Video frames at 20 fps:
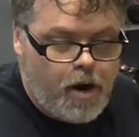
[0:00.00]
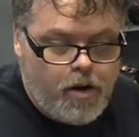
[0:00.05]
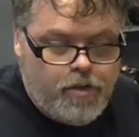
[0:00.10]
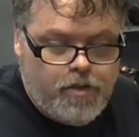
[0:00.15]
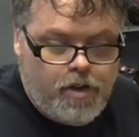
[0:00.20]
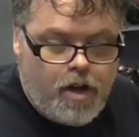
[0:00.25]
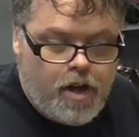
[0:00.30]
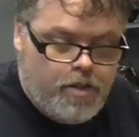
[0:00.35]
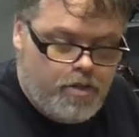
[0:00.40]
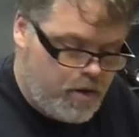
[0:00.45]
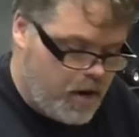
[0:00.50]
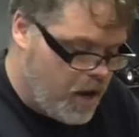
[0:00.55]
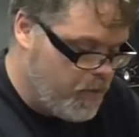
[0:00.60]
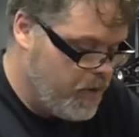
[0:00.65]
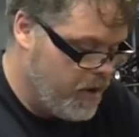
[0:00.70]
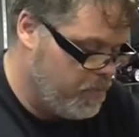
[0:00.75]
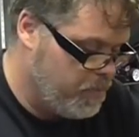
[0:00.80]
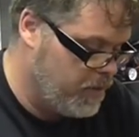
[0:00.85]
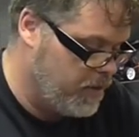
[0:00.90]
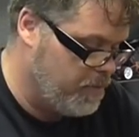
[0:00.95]
bars on. So now
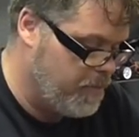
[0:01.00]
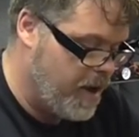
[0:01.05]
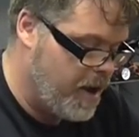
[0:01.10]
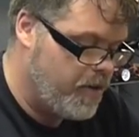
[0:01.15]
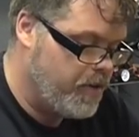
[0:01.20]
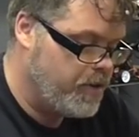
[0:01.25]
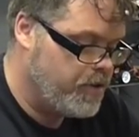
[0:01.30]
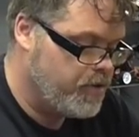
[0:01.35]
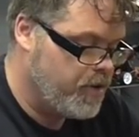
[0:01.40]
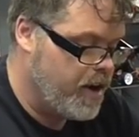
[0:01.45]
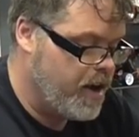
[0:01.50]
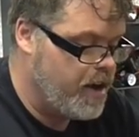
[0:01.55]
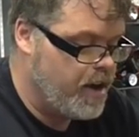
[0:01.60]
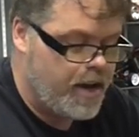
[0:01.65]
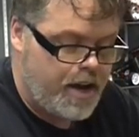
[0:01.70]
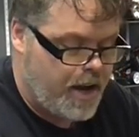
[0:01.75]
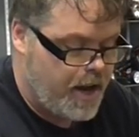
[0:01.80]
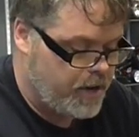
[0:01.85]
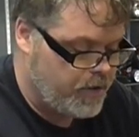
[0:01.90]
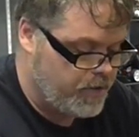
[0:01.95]
we gotta put the battery tray
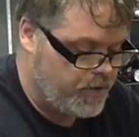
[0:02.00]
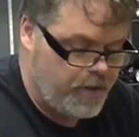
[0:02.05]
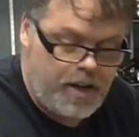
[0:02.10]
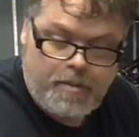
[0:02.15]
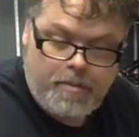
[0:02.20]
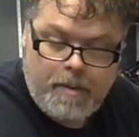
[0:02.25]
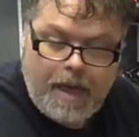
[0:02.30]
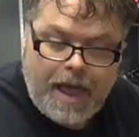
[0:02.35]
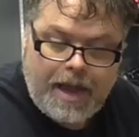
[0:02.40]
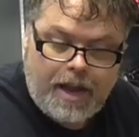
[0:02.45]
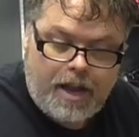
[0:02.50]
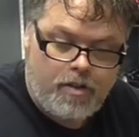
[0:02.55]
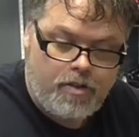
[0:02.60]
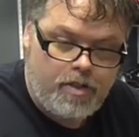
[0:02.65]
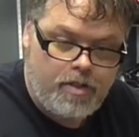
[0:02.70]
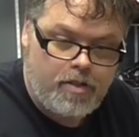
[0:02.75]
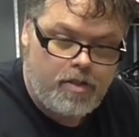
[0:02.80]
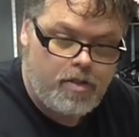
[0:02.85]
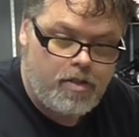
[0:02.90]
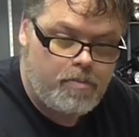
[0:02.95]
connector thingy back
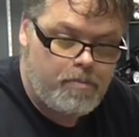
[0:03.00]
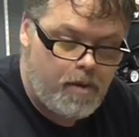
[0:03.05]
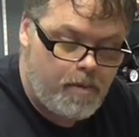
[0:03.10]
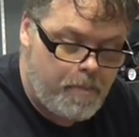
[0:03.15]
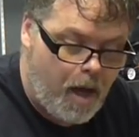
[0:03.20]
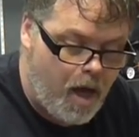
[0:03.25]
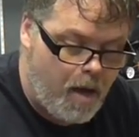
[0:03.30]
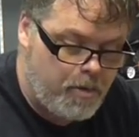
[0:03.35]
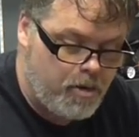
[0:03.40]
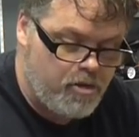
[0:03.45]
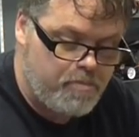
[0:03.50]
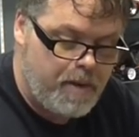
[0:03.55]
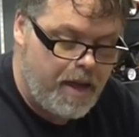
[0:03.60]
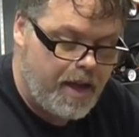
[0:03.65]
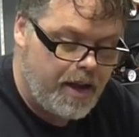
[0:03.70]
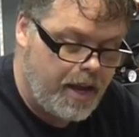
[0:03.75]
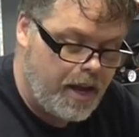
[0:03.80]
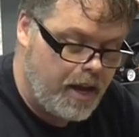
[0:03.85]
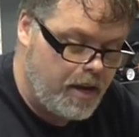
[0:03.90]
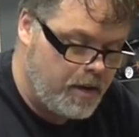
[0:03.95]
in, My bobbers
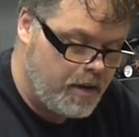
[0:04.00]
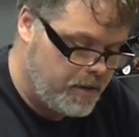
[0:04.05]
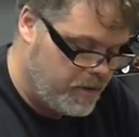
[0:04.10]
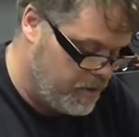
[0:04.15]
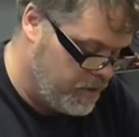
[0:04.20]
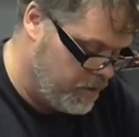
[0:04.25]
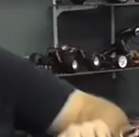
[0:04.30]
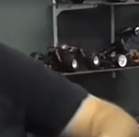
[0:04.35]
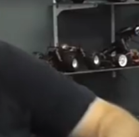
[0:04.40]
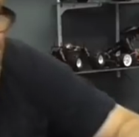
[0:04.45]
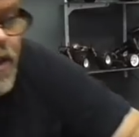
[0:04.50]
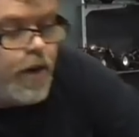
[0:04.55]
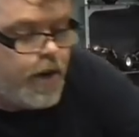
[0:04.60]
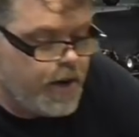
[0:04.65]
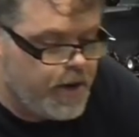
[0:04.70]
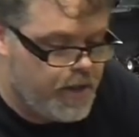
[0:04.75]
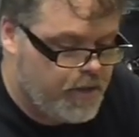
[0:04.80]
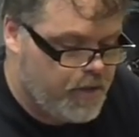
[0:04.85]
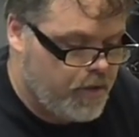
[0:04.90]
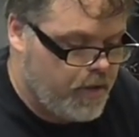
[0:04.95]
back in.
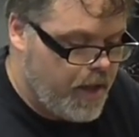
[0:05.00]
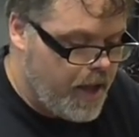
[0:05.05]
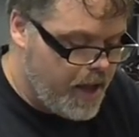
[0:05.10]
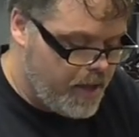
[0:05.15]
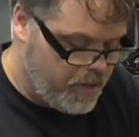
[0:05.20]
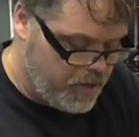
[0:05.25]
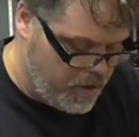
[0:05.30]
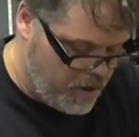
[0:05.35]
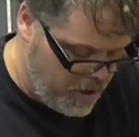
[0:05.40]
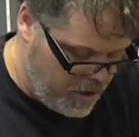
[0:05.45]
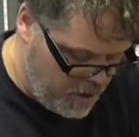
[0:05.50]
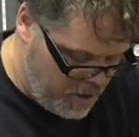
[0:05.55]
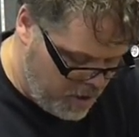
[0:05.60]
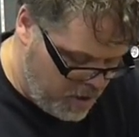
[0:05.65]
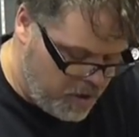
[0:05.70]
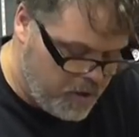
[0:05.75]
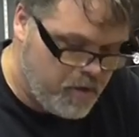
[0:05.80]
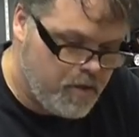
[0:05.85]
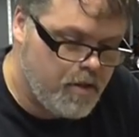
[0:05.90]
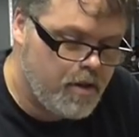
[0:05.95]
Alright, so that's
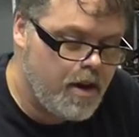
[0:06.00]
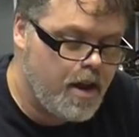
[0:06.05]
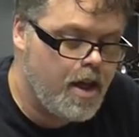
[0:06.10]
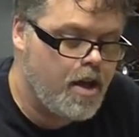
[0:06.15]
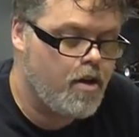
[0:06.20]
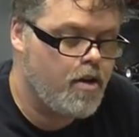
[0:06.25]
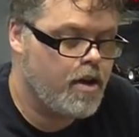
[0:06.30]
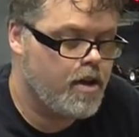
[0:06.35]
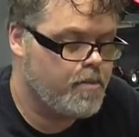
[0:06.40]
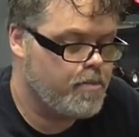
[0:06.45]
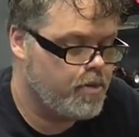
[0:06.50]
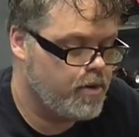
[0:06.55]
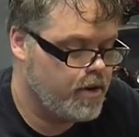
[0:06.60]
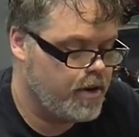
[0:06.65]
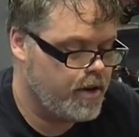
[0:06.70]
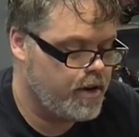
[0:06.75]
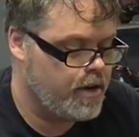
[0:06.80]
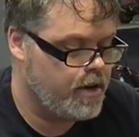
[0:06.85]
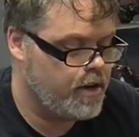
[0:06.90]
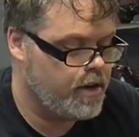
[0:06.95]
in. So now I can put
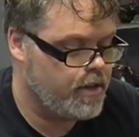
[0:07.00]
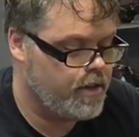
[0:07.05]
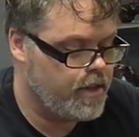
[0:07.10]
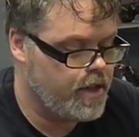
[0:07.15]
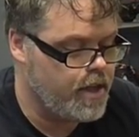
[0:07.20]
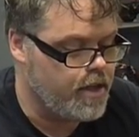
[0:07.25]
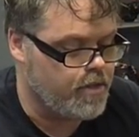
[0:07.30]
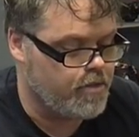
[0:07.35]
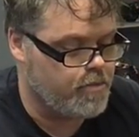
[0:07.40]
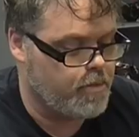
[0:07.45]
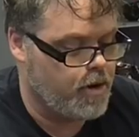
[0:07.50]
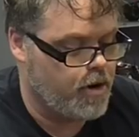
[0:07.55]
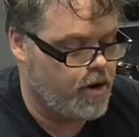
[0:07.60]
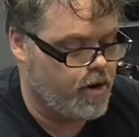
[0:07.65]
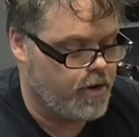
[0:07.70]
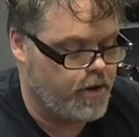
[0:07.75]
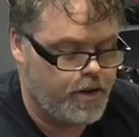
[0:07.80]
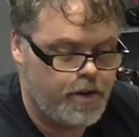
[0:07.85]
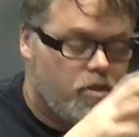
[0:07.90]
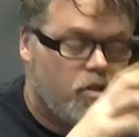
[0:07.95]
in this
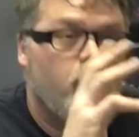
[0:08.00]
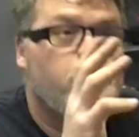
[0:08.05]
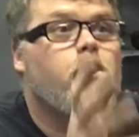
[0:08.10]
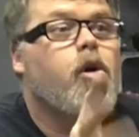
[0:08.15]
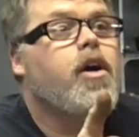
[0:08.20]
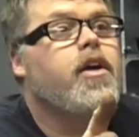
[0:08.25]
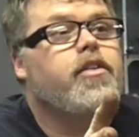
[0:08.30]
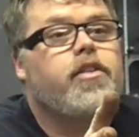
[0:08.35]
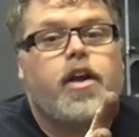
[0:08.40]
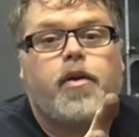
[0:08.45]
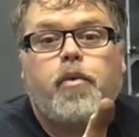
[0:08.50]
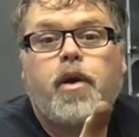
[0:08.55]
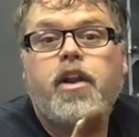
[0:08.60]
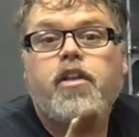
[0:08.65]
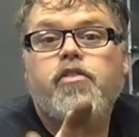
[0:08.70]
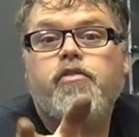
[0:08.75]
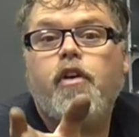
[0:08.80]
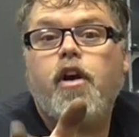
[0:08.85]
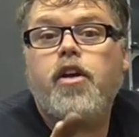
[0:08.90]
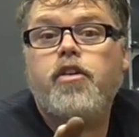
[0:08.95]
part. So boys, I went
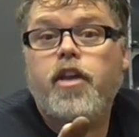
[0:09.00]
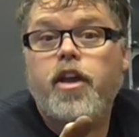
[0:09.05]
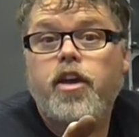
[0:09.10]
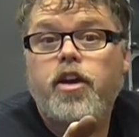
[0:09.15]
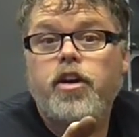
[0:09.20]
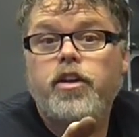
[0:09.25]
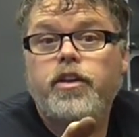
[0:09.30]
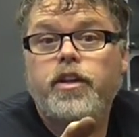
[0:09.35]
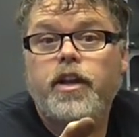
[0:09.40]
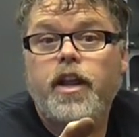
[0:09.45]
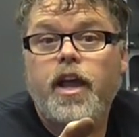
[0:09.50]
as far as I could